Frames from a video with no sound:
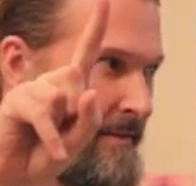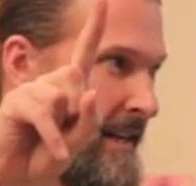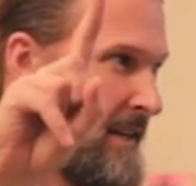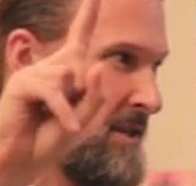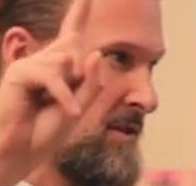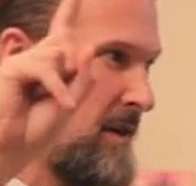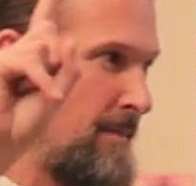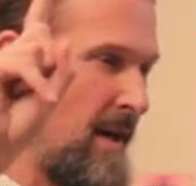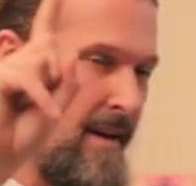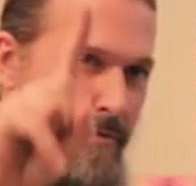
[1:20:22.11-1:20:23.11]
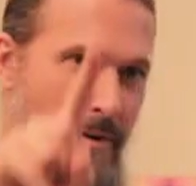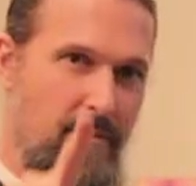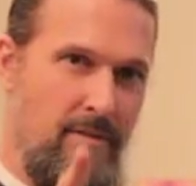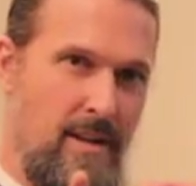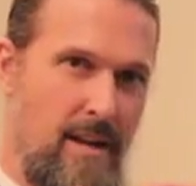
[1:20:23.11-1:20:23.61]
They can describe
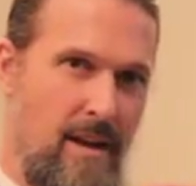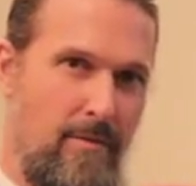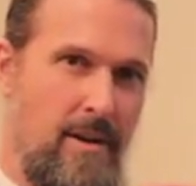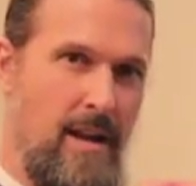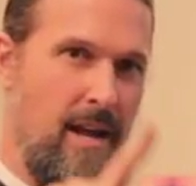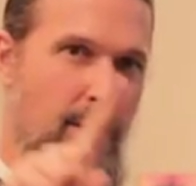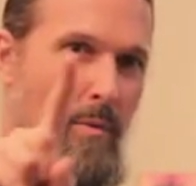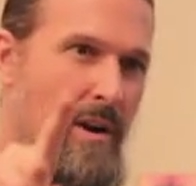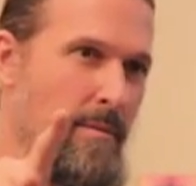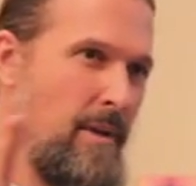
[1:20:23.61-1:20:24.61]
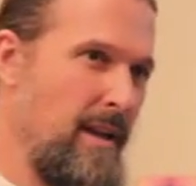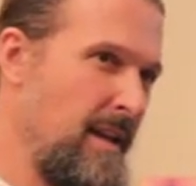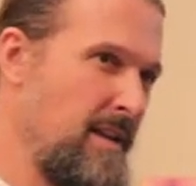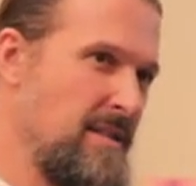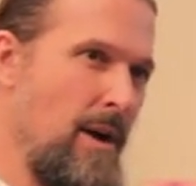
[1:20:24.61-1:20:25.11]
every name, what it
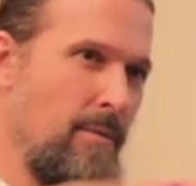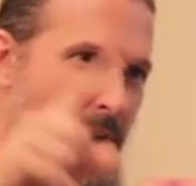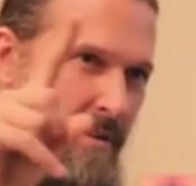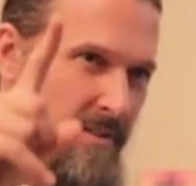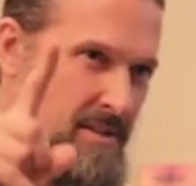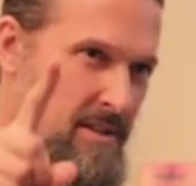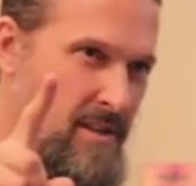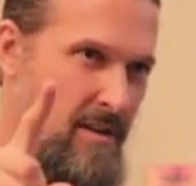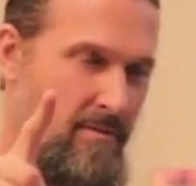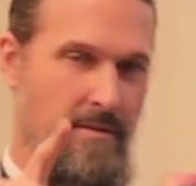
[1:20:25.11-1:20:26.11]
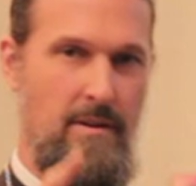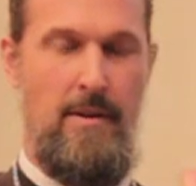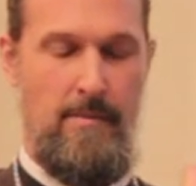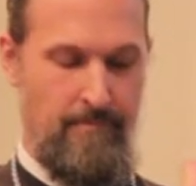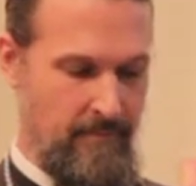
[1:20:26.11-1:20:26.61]
is, how it manifests itself,
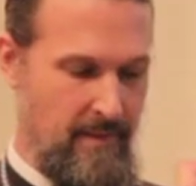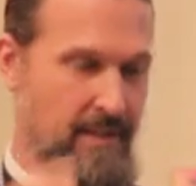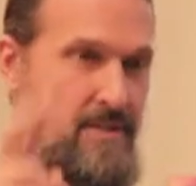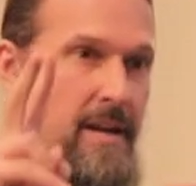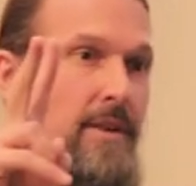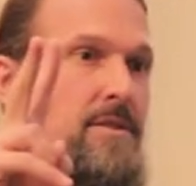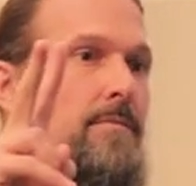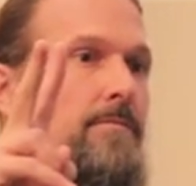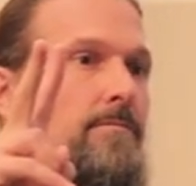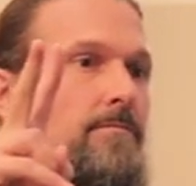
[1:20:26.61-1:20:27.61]
and sex.